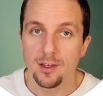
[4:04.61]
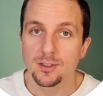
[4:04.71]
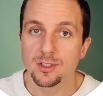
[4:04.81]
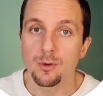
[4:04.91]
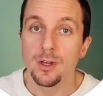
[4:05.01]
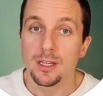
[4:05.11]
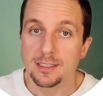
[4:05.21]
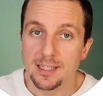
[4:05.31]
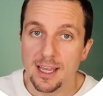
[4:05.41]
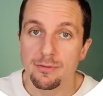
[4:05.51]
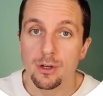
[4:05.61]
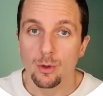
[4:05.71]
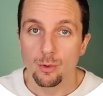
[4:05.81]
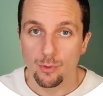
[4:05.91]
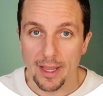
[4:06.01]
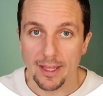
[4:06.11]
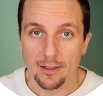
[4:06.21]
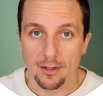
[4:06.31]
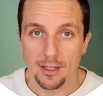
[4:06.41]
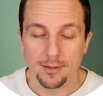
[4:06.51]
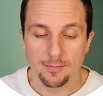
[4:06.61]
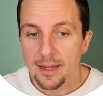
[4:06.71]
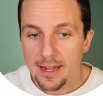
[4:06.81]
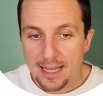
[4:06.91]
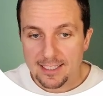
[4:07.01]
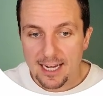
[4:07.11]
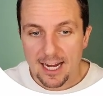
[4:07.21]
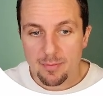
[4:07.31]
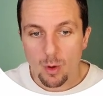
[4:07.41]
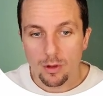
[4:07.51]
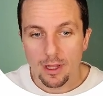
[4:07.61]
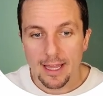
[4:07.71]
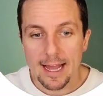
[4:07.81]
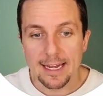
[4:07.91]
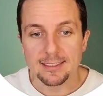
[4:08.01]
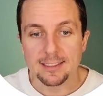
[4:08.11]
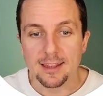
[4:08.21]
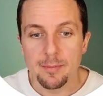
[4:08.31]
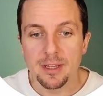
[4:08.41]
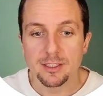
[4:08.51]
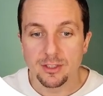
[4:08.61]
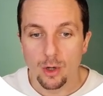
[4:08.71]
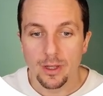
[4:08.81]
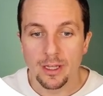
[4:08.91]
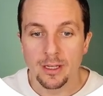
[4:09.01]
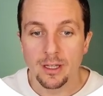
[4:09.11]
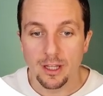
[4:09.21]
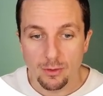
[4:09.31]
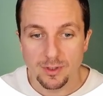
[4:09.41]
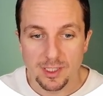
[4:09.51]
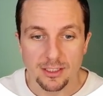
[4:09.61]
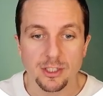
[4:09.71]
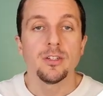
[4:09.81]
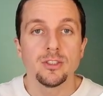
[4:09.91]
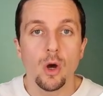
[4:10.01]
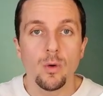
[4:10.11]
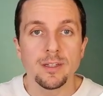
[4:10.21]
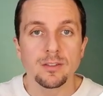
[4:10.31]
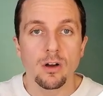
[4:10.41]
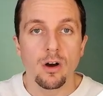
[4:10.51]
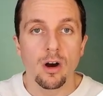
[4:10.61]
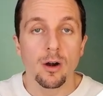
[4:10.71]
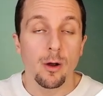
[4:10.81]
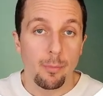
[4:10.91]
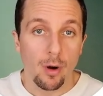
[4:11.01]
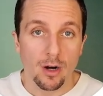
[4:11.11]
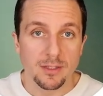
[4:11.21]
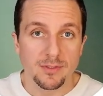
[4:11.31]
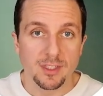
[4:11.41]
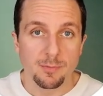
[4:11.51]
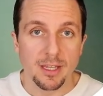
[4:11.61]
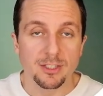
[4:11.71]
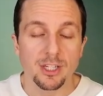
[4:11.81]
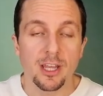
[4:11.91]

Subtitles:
So save regularly. Next item that we'll look at is limit token usage. Tokens are parts of speech,